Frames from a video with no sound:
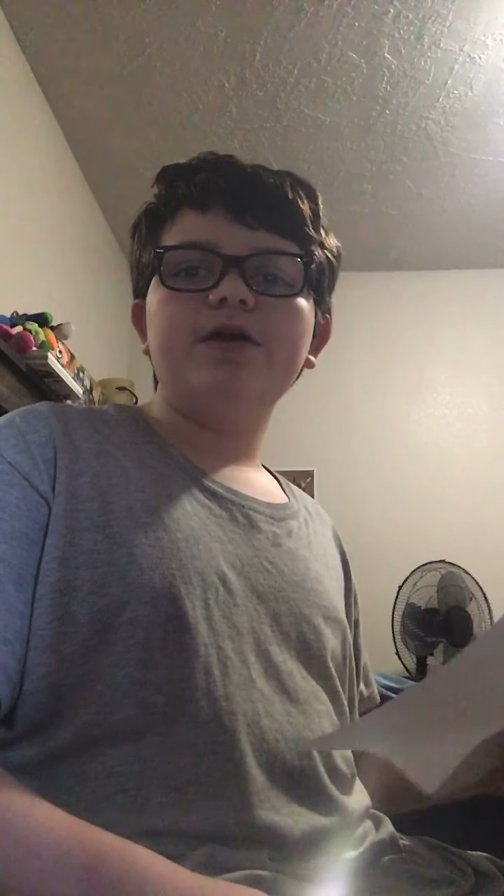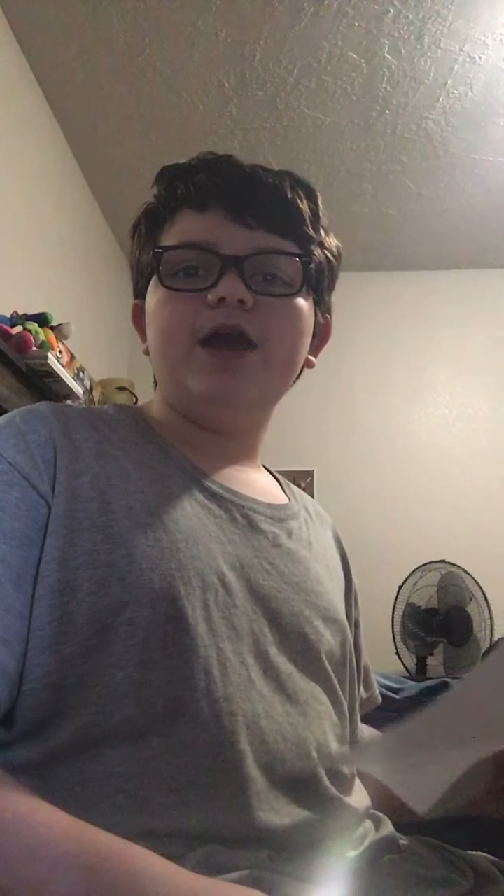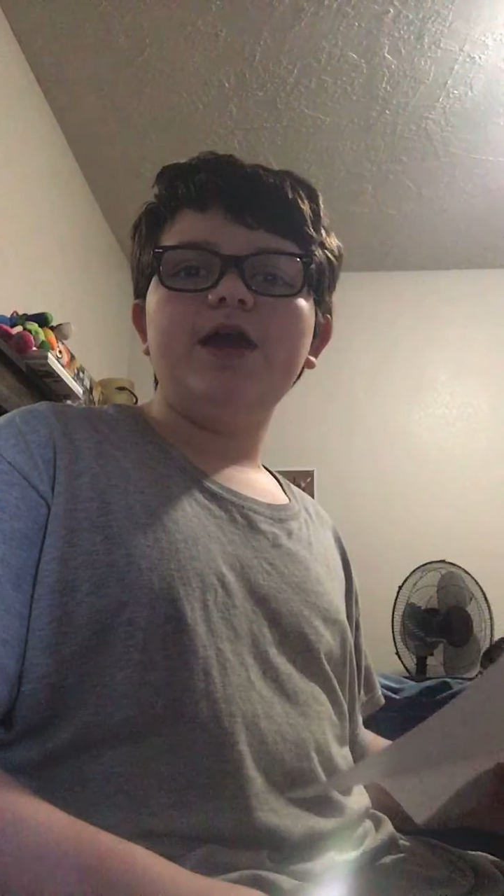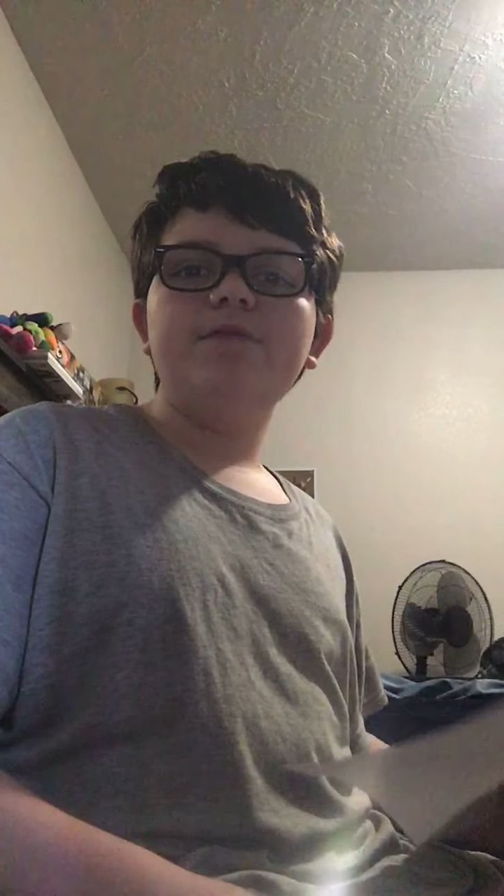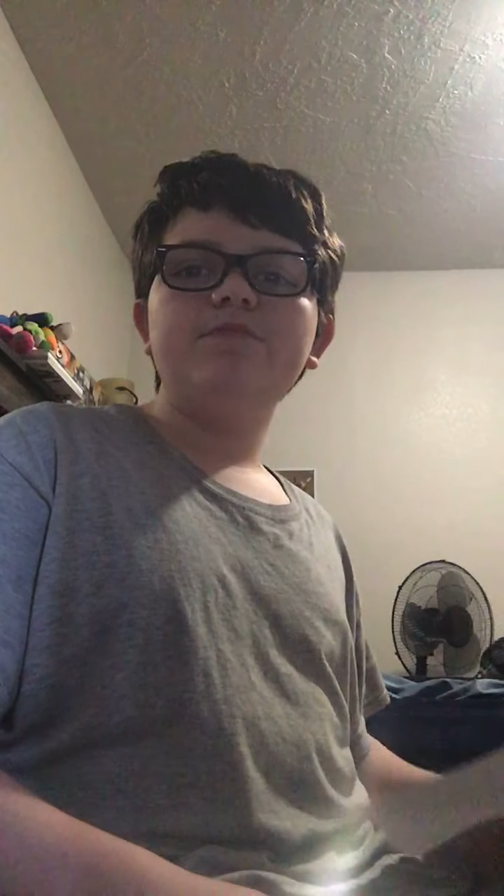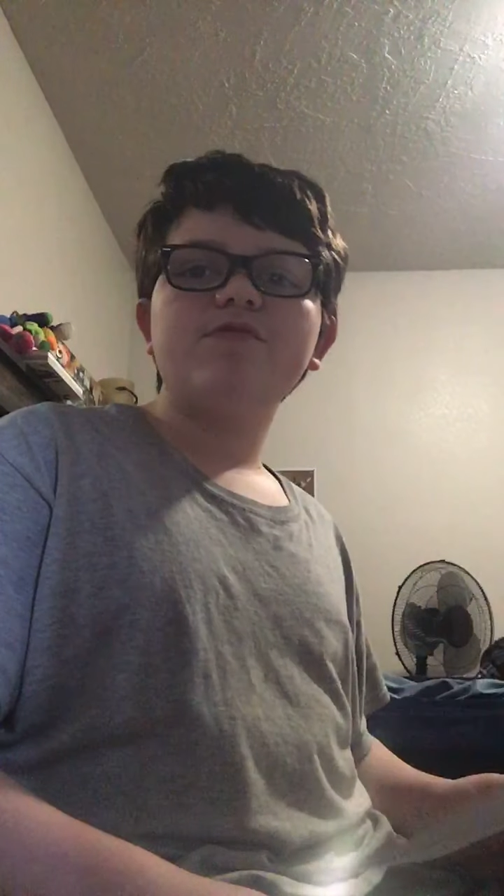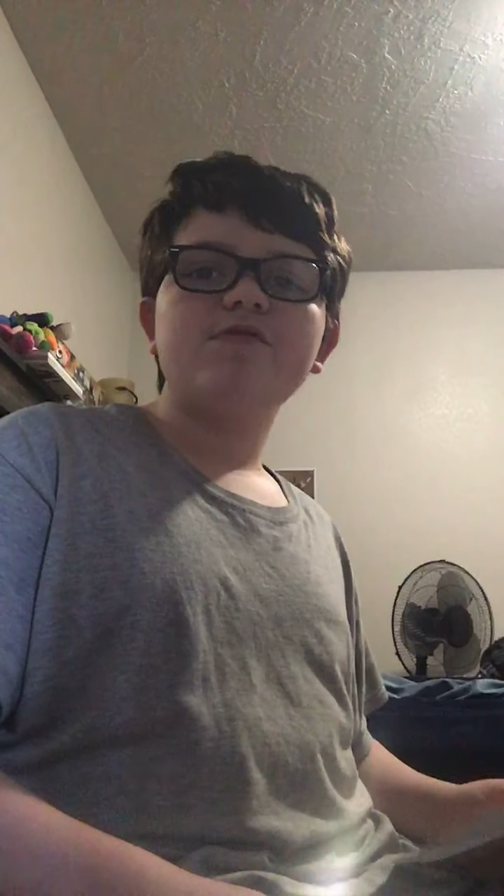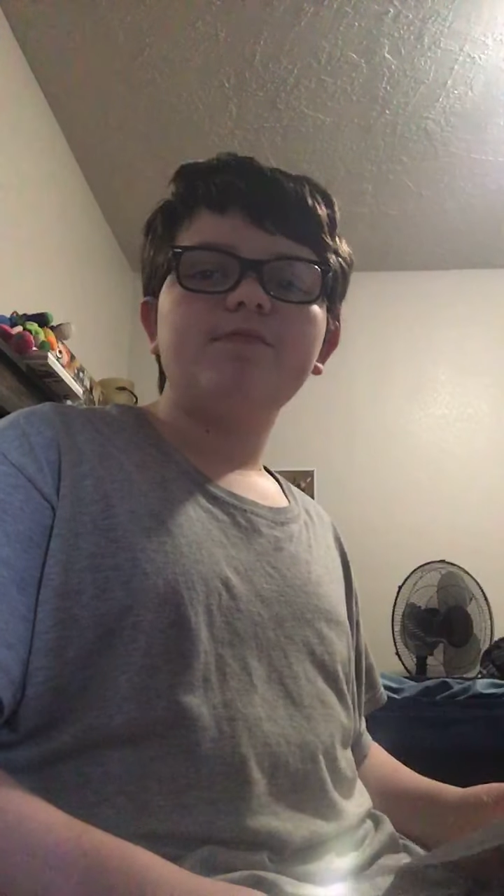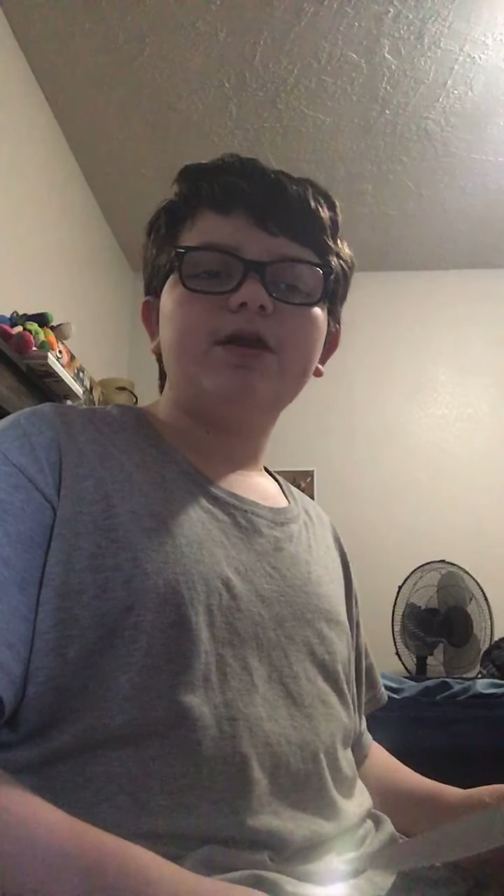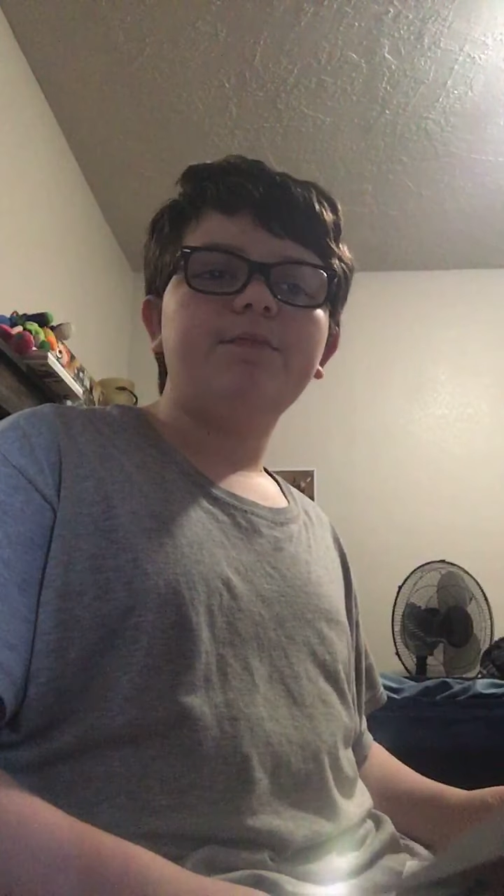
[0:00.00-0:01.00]
games,
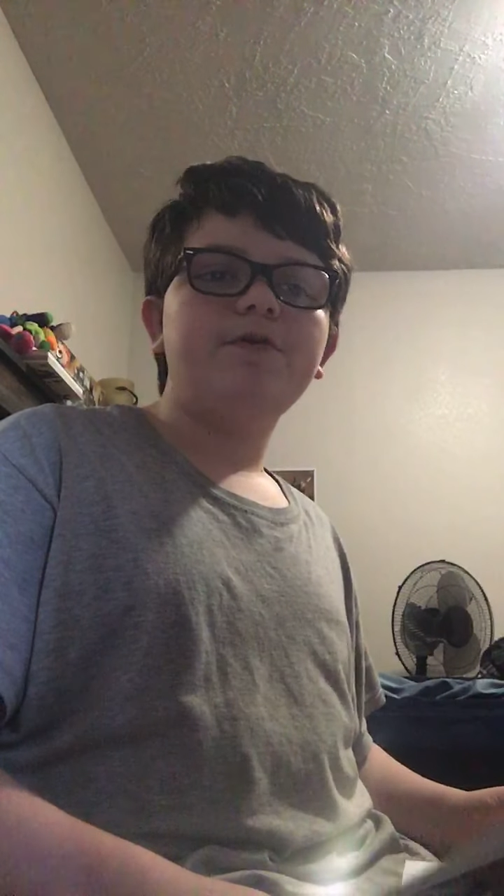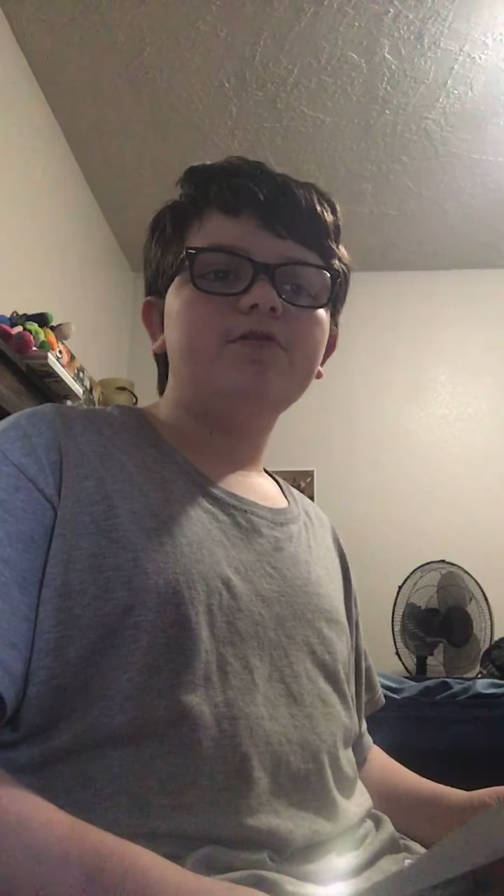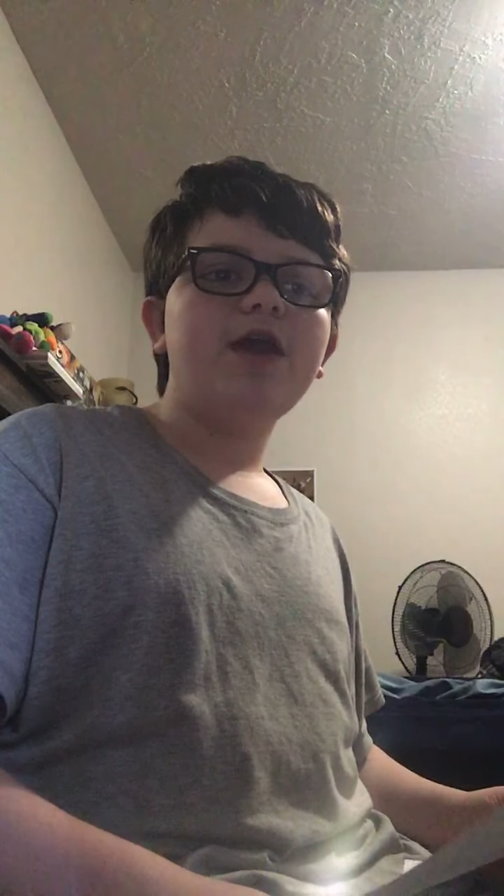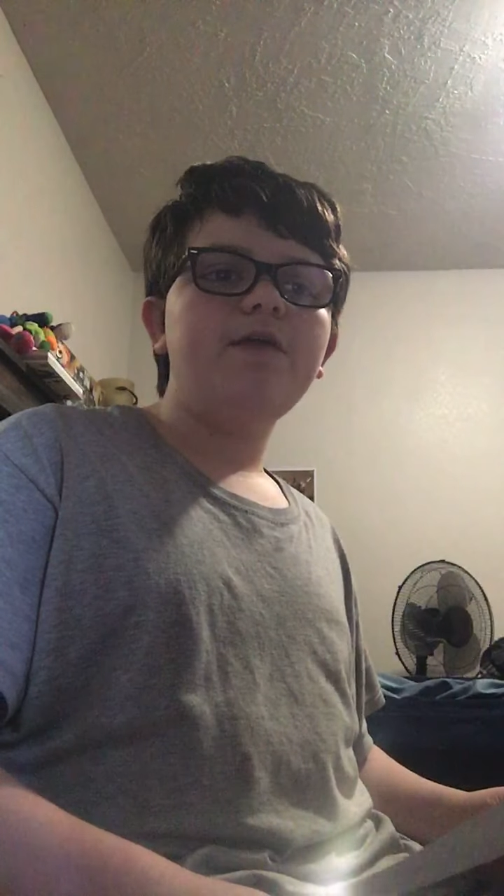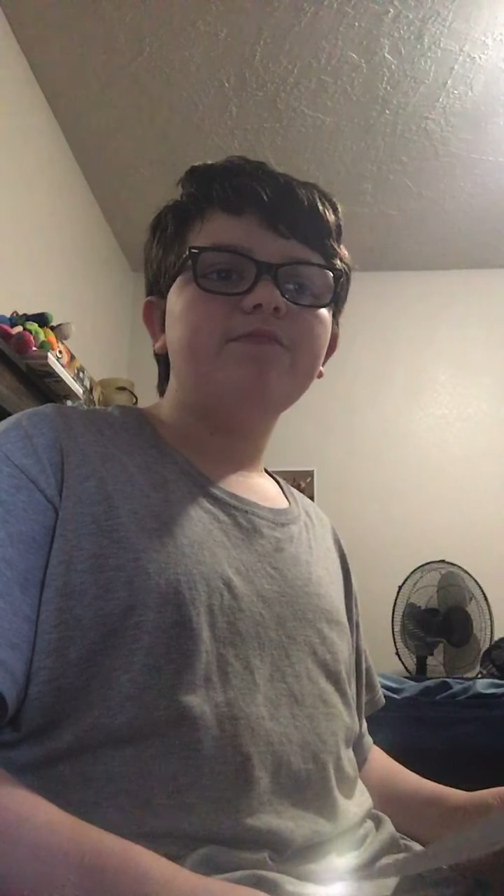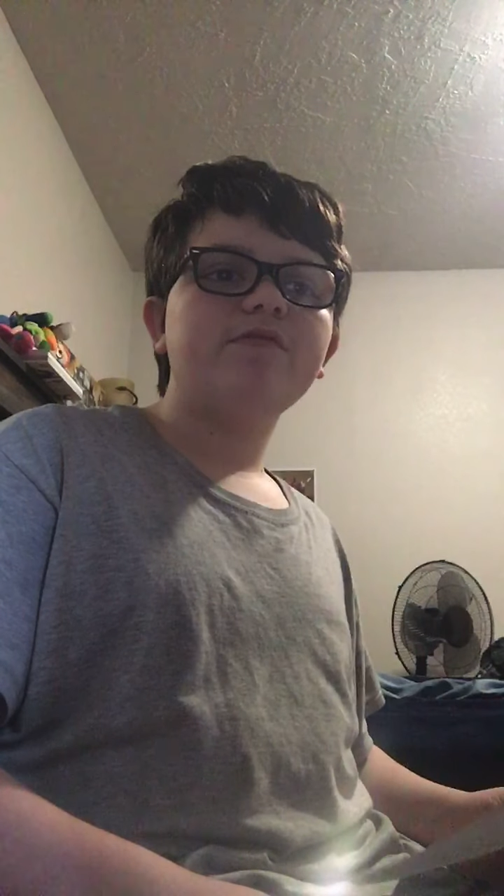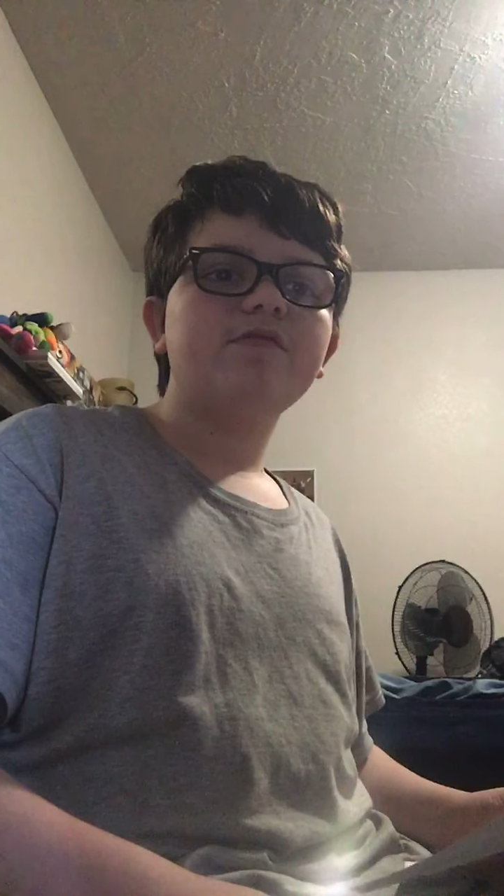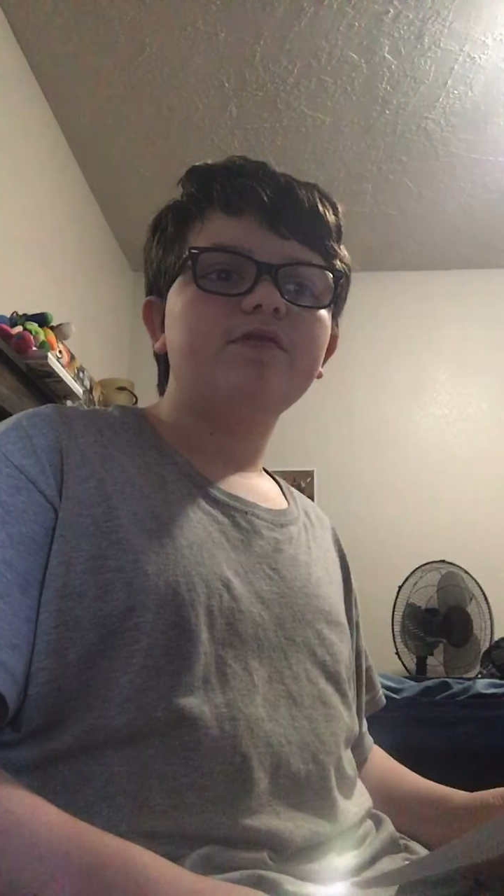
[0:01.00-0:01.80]
my computer games.